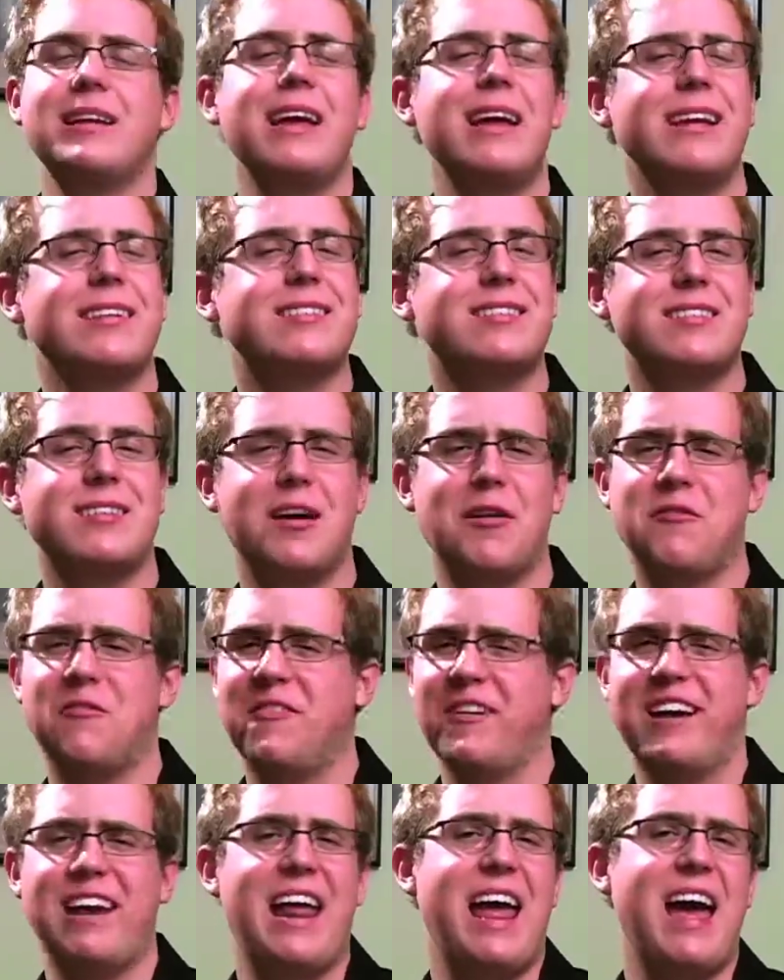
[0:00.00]
It's a
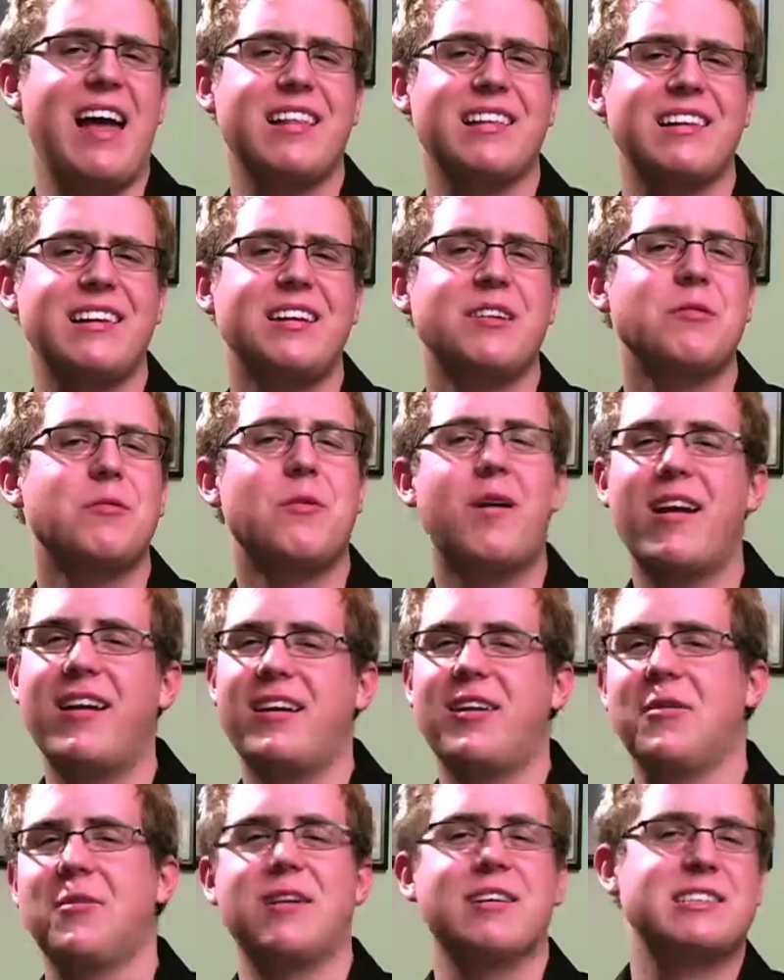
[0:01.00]
finale. What do
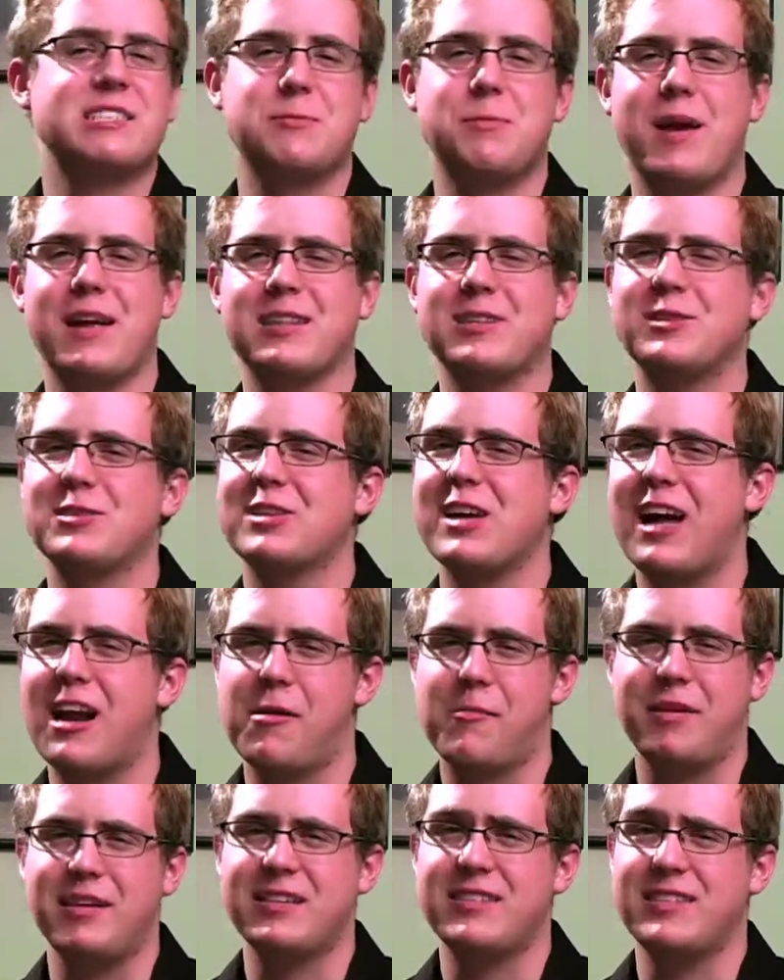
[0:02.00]
you expect? There's
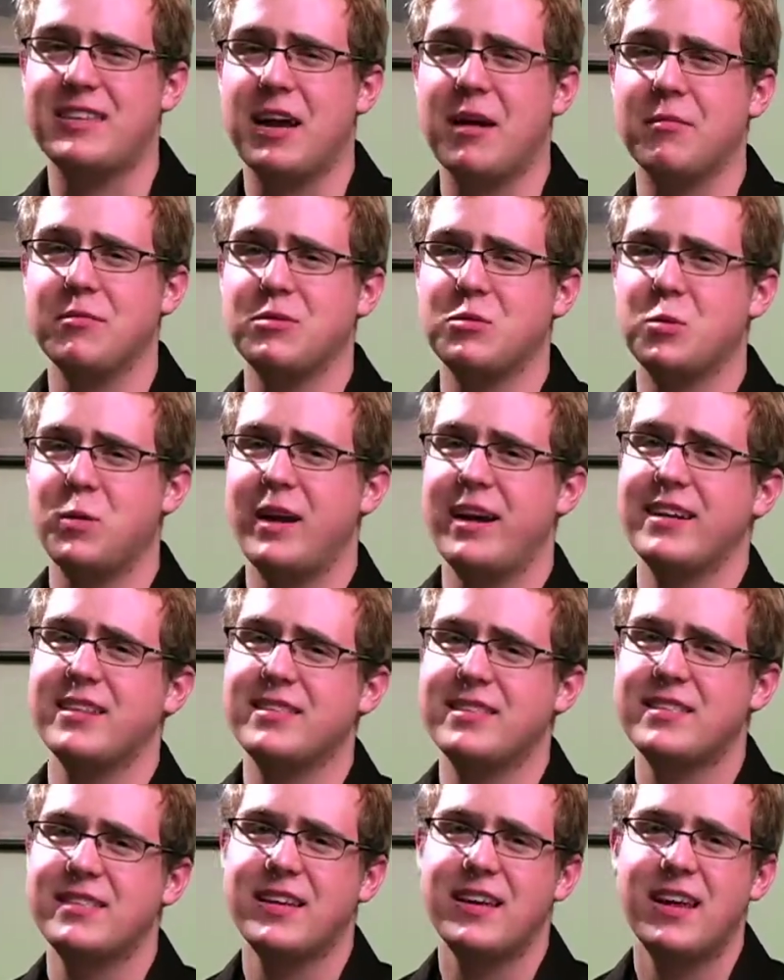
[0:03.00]
gotta be some
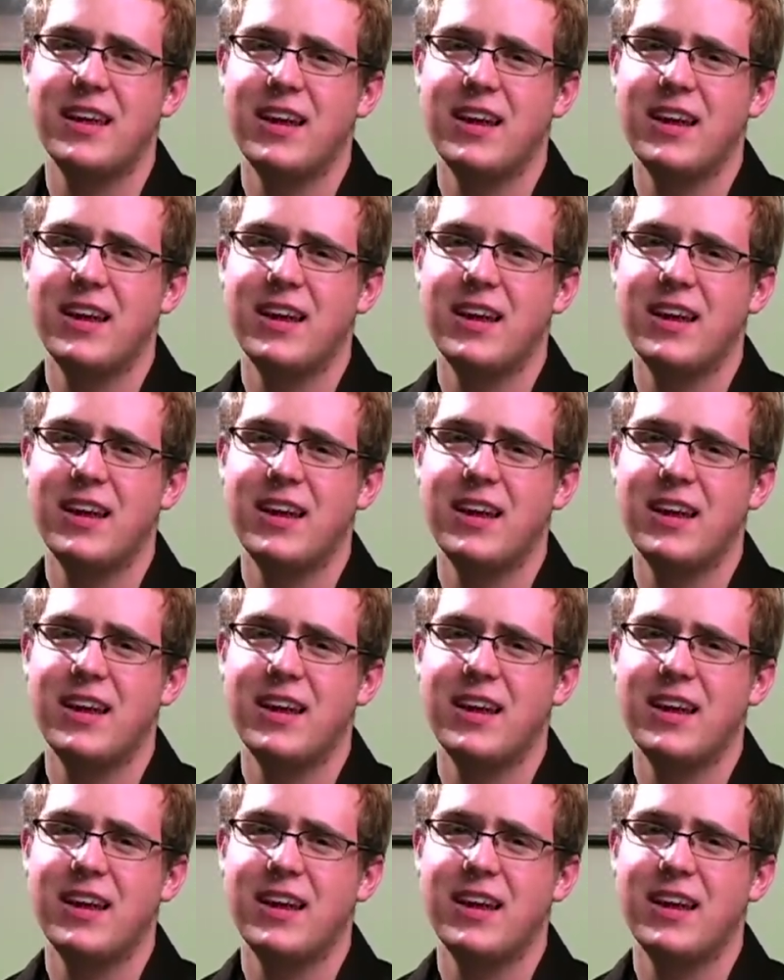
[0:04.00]
twist.